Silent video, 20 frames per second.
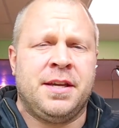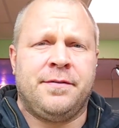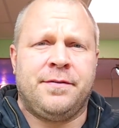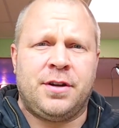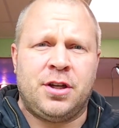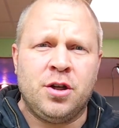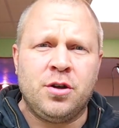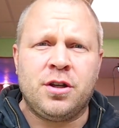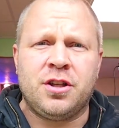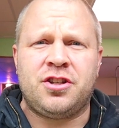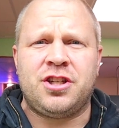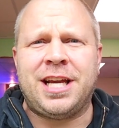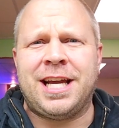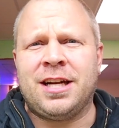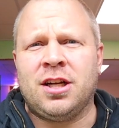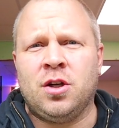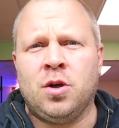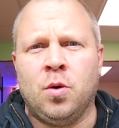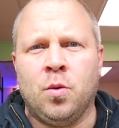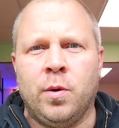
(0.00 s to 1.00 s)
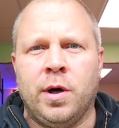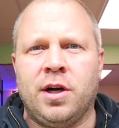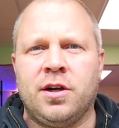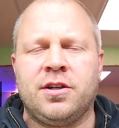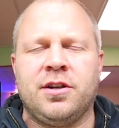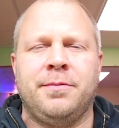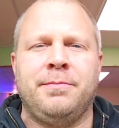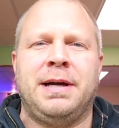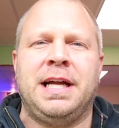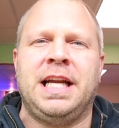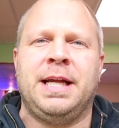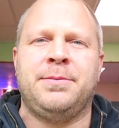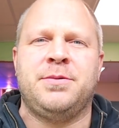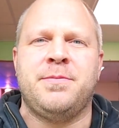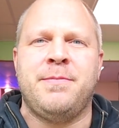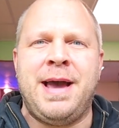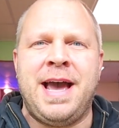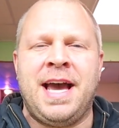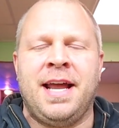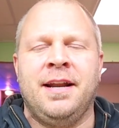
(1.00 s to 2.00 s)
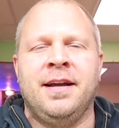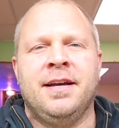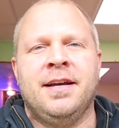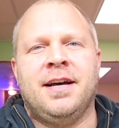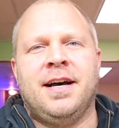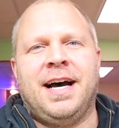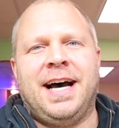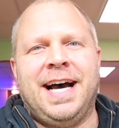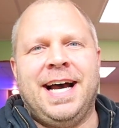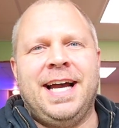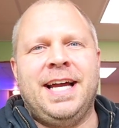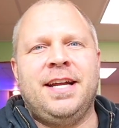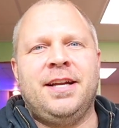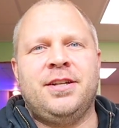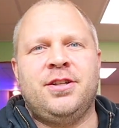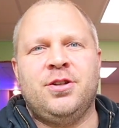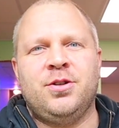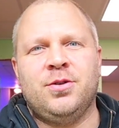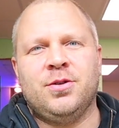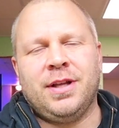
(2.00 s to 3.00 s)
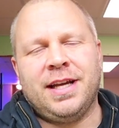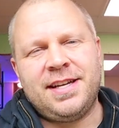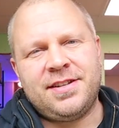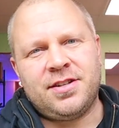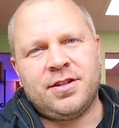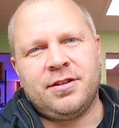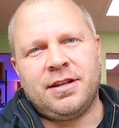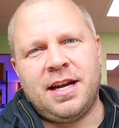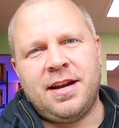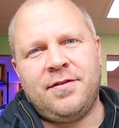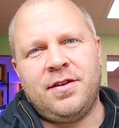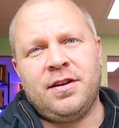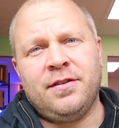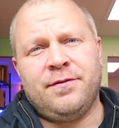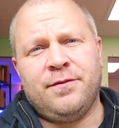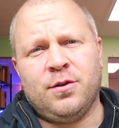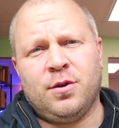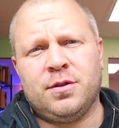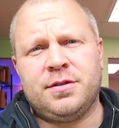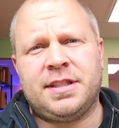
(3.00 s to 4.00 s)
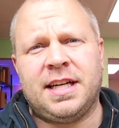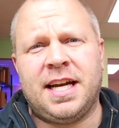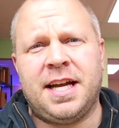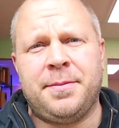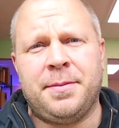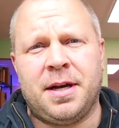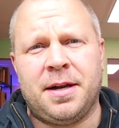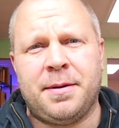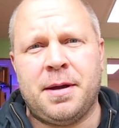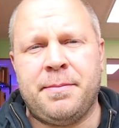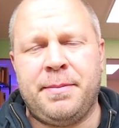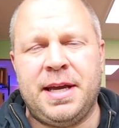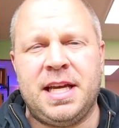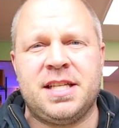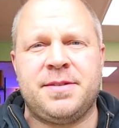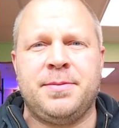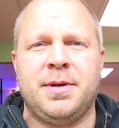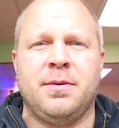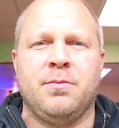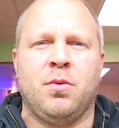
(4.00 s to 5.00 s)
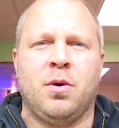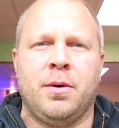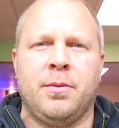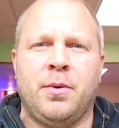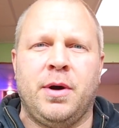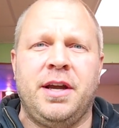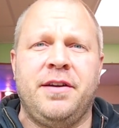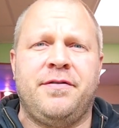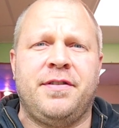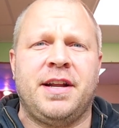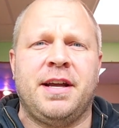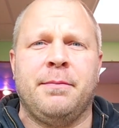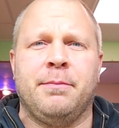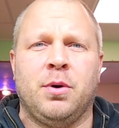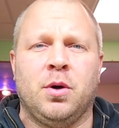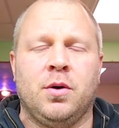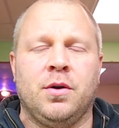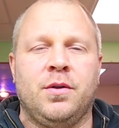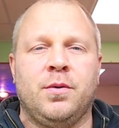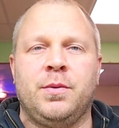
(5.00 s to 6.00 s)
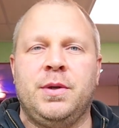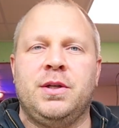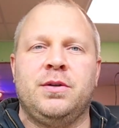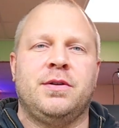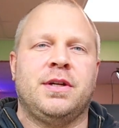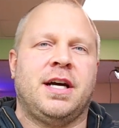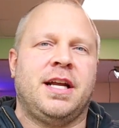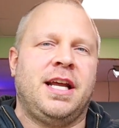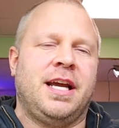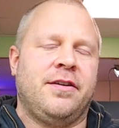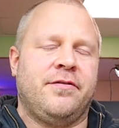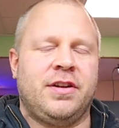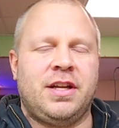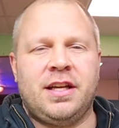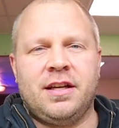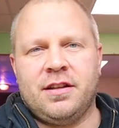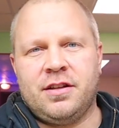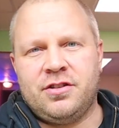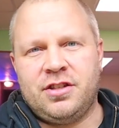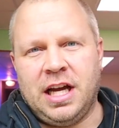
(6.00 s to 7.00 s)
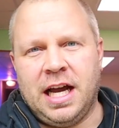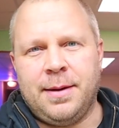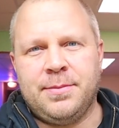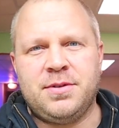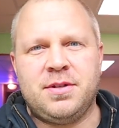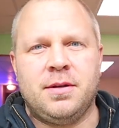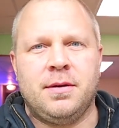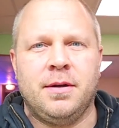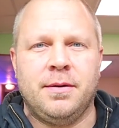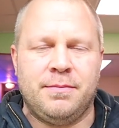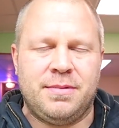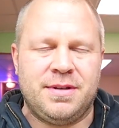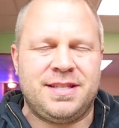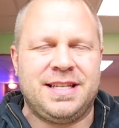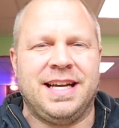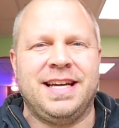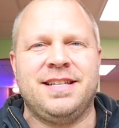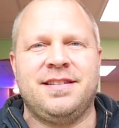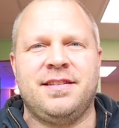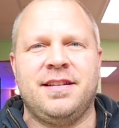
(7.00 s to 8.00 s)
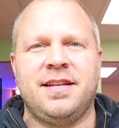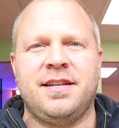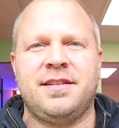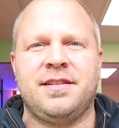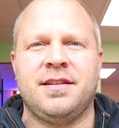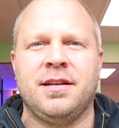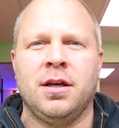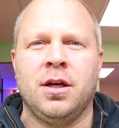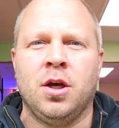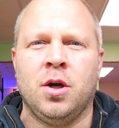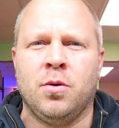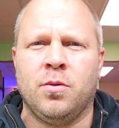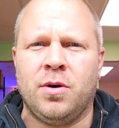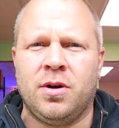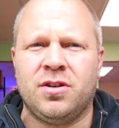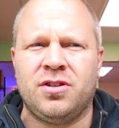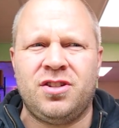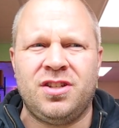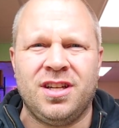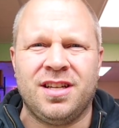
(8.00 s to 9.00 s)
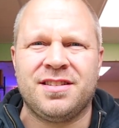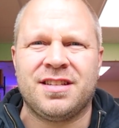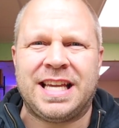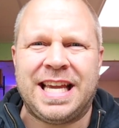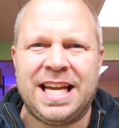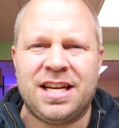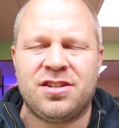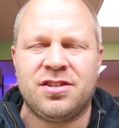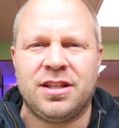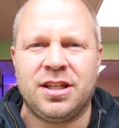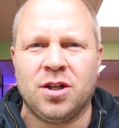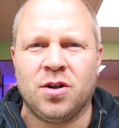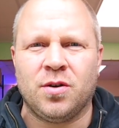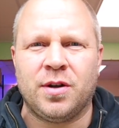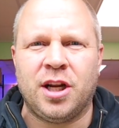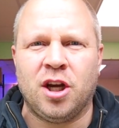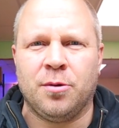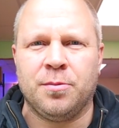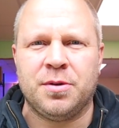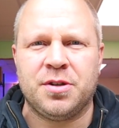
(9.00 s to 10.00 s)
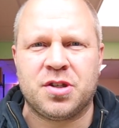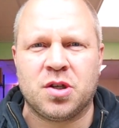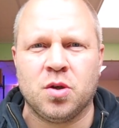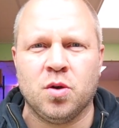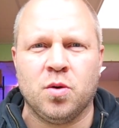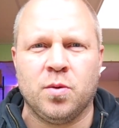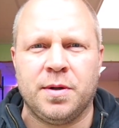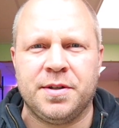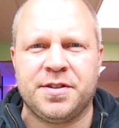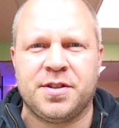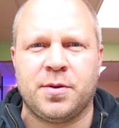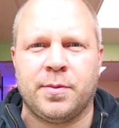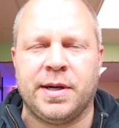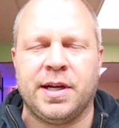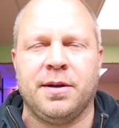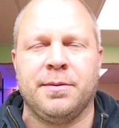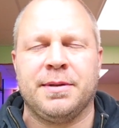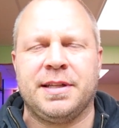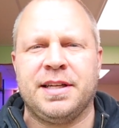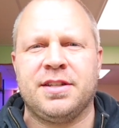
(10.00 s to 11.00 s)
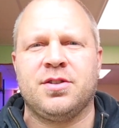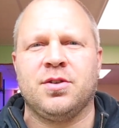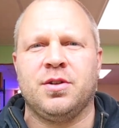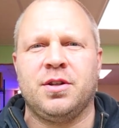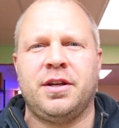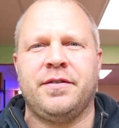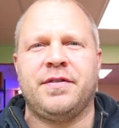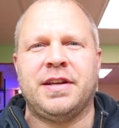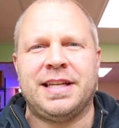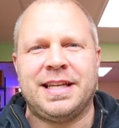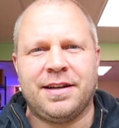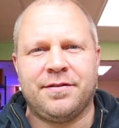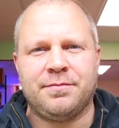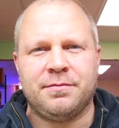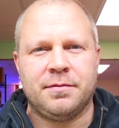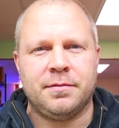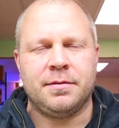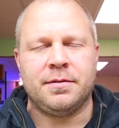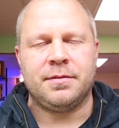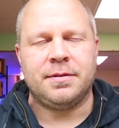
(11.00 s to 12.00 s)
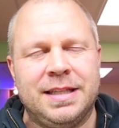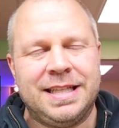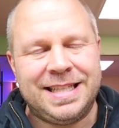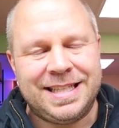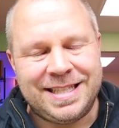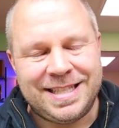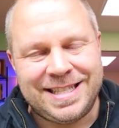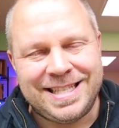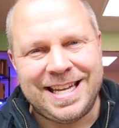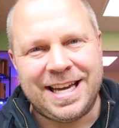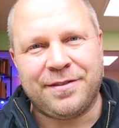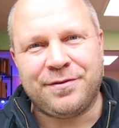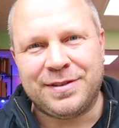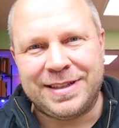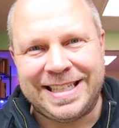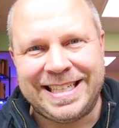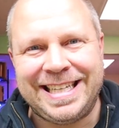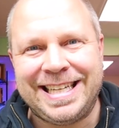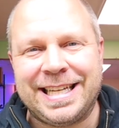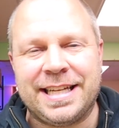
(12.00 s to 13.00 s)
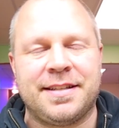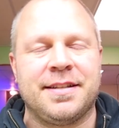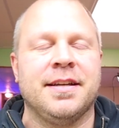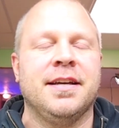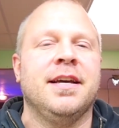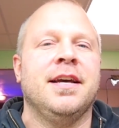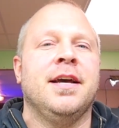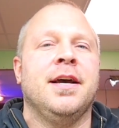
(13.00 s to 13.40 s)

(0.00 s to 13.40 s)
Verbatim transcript: If you're new to the channel, welcome. My name's Matt. I do laser engraving full-time out of my basement. My wife and I both, we do not have any other jobs besides this. Well, she does occasionally go and help the school once in a while, but that's only if they def definitely need it.